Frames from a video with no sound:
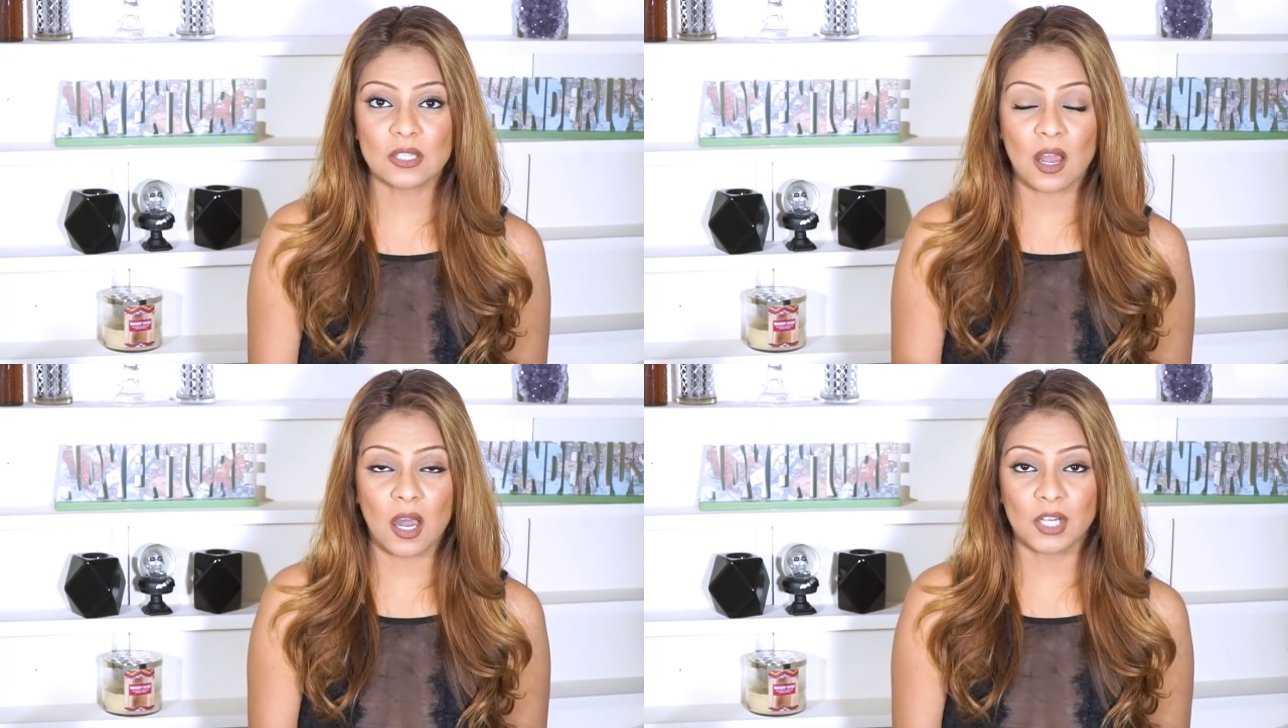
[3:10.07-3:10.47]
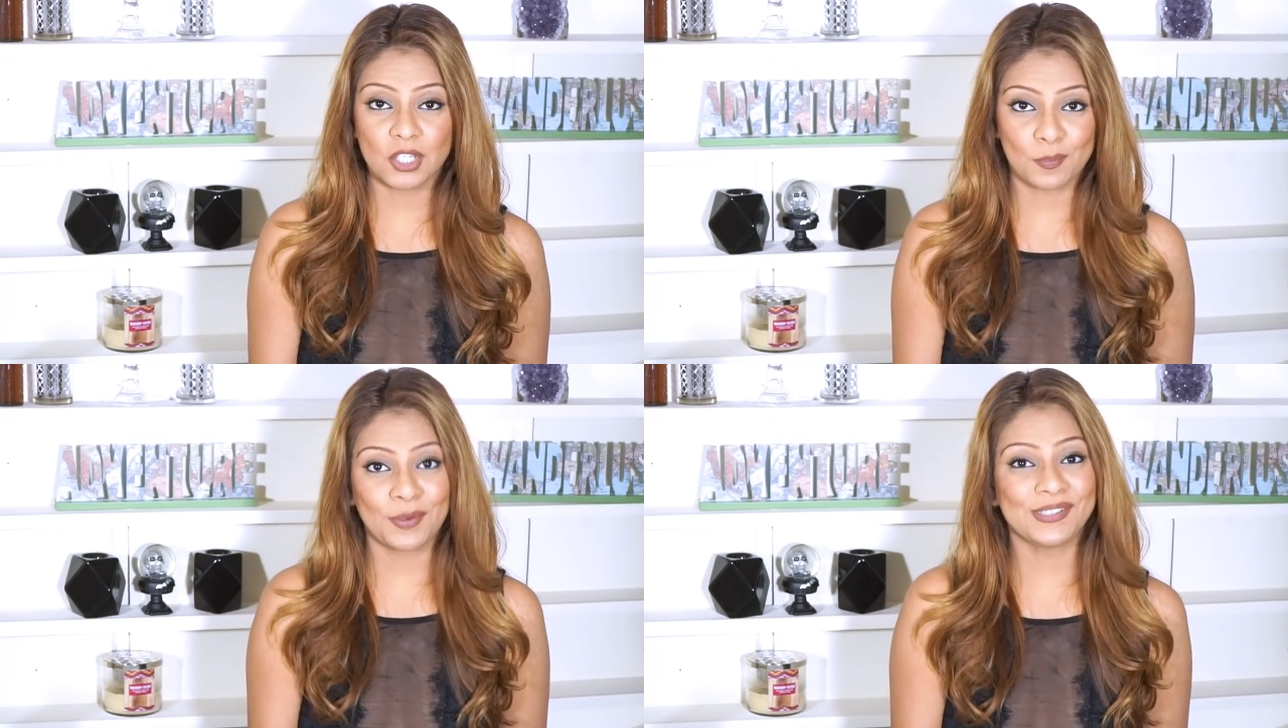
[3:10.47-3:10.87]

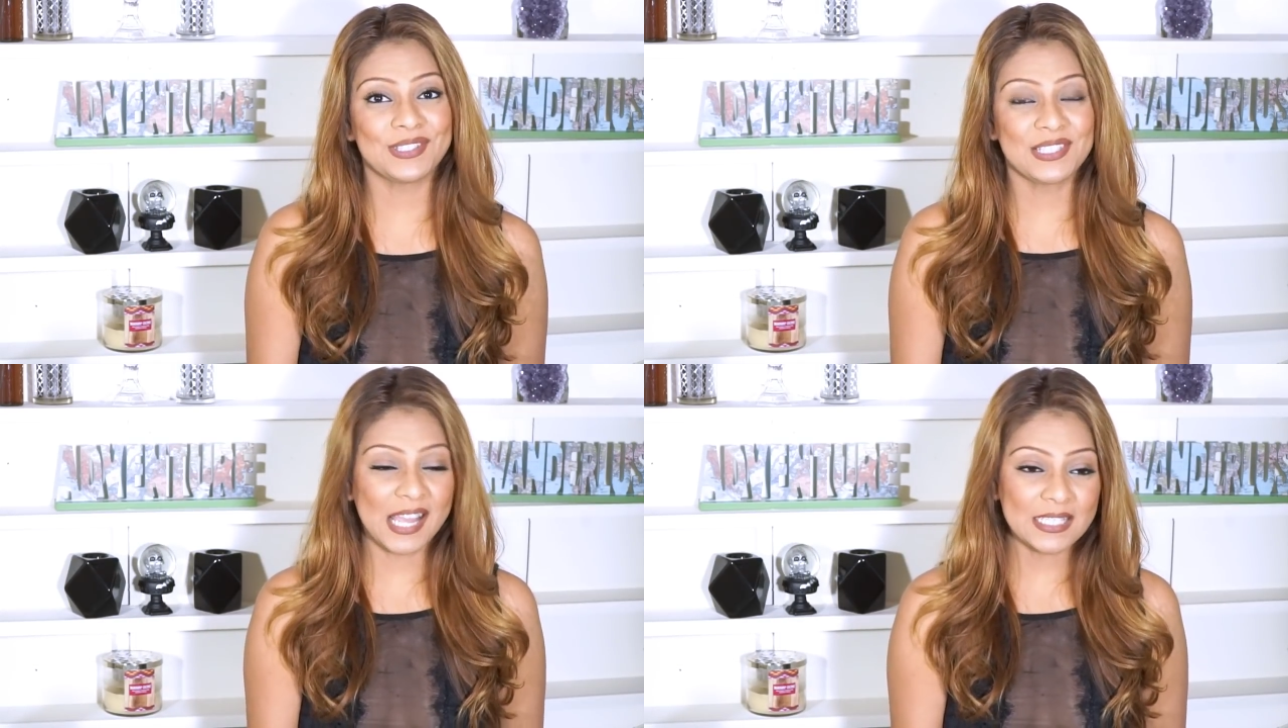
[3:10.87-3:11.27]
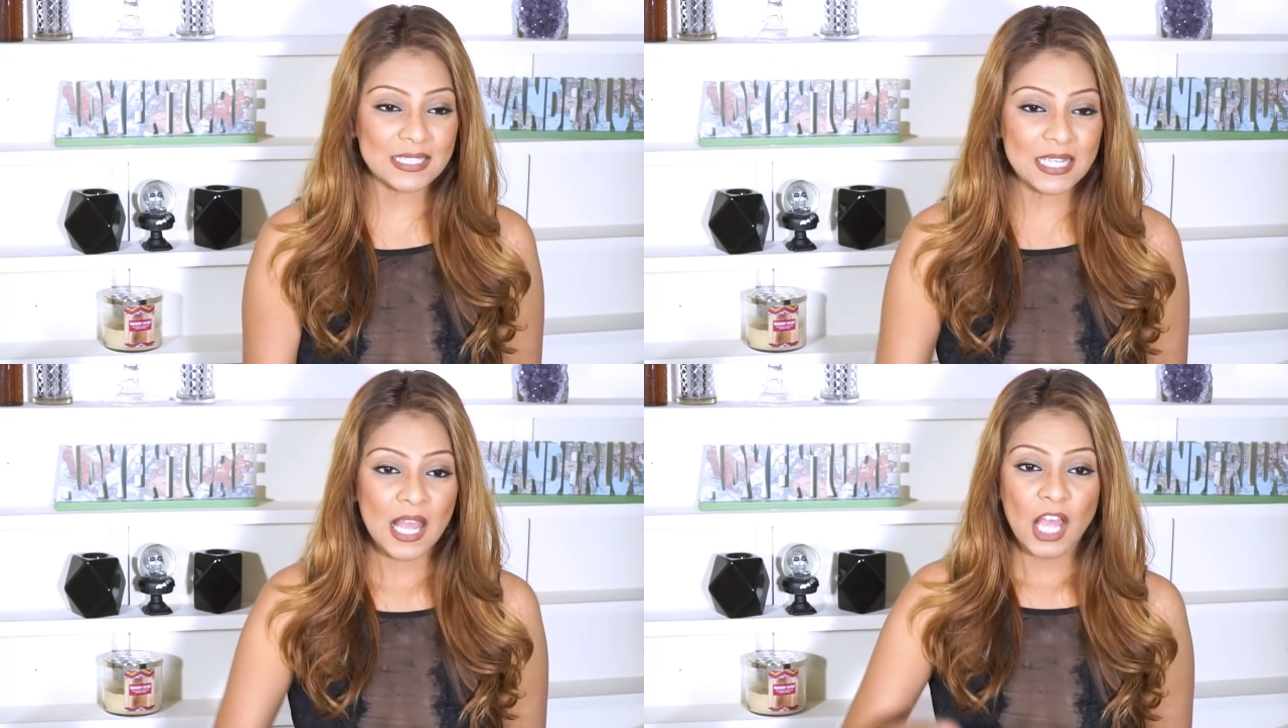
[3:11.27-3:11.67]

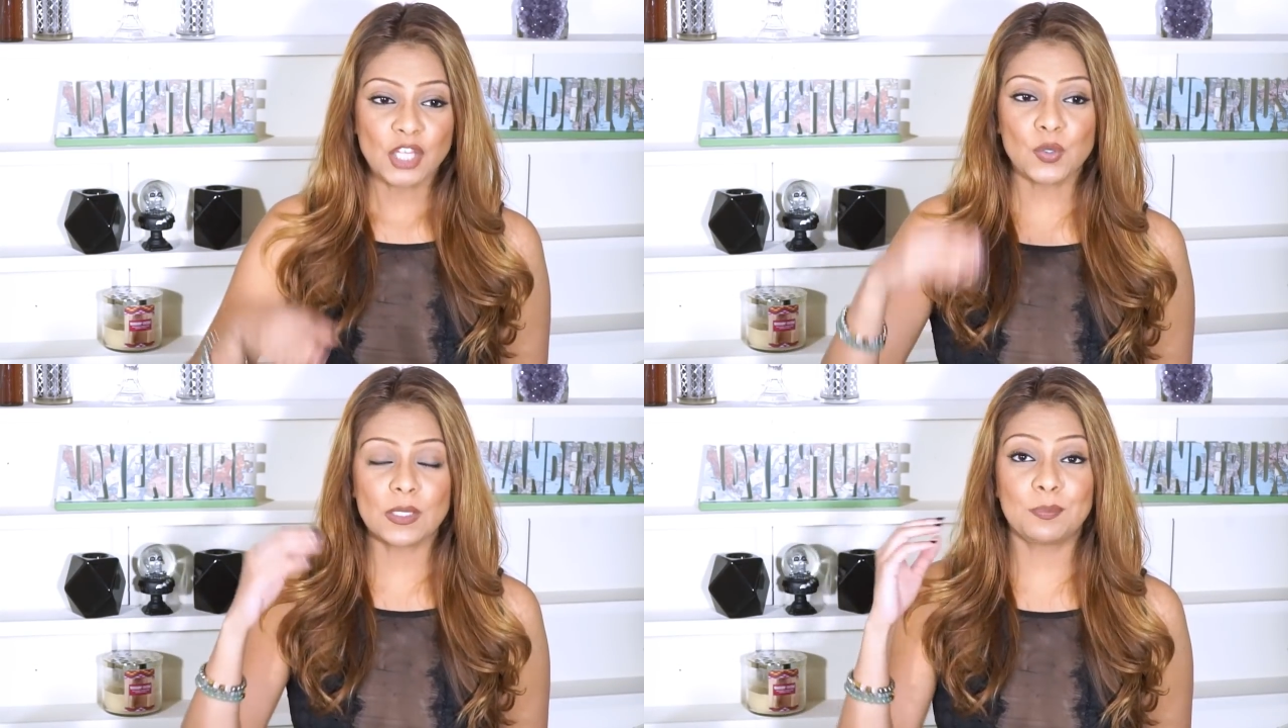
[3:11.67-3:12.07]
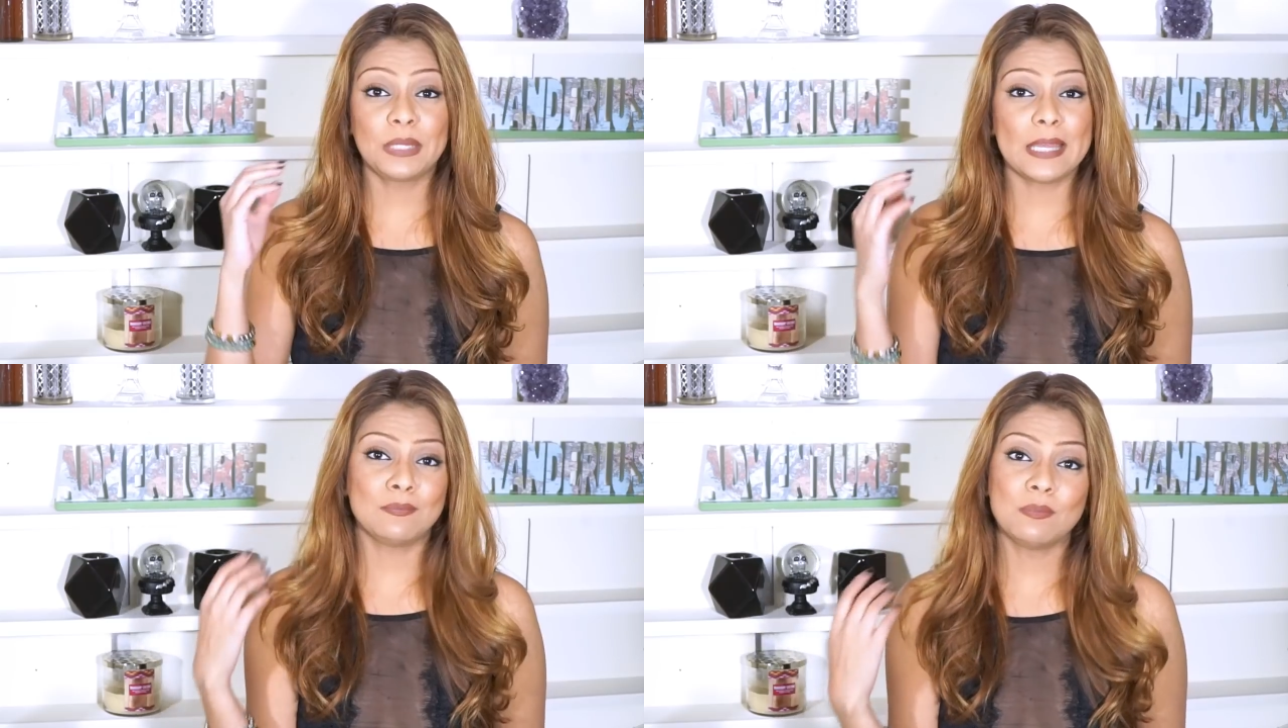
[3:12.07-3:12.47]
100%. You could
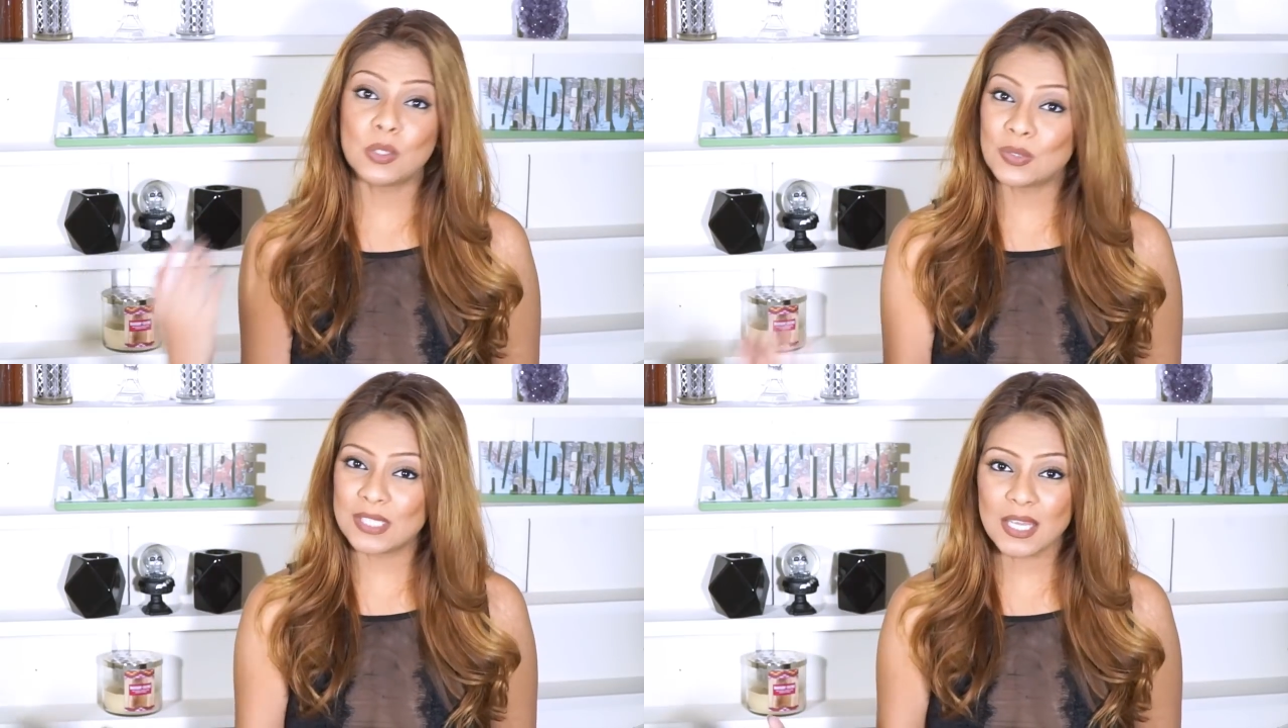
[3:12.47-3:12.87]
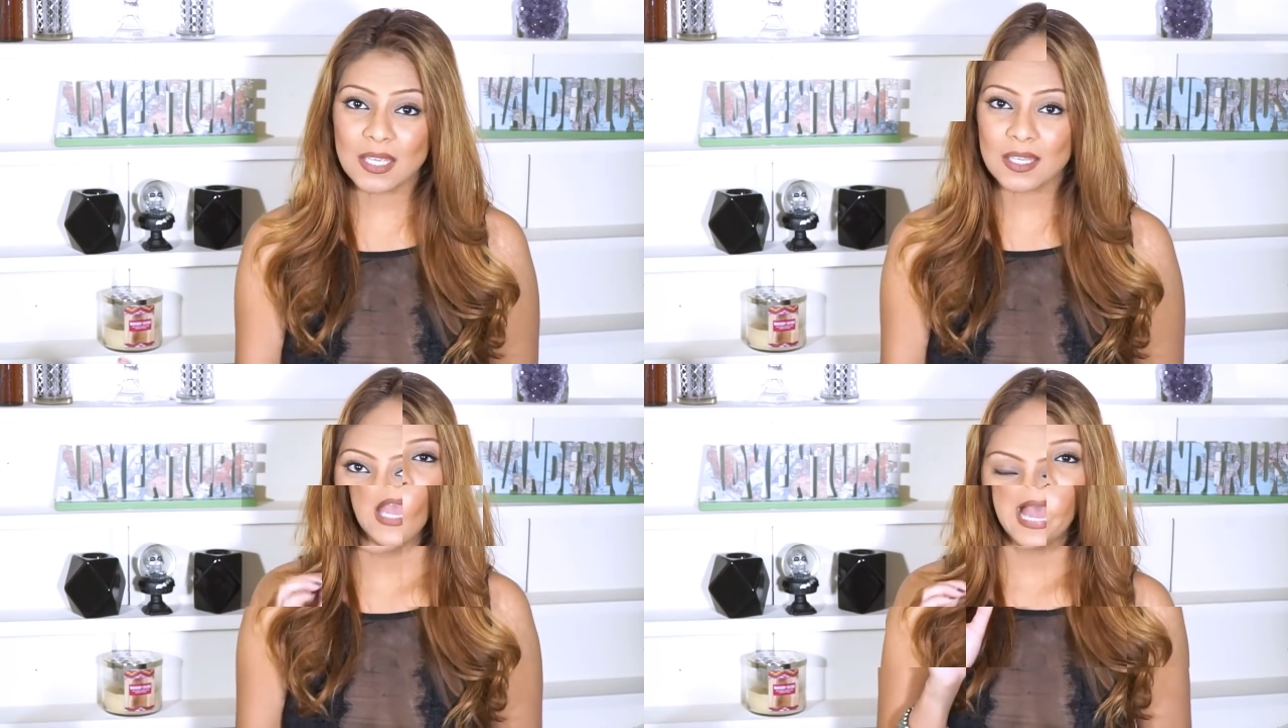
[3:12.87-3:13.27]
play music.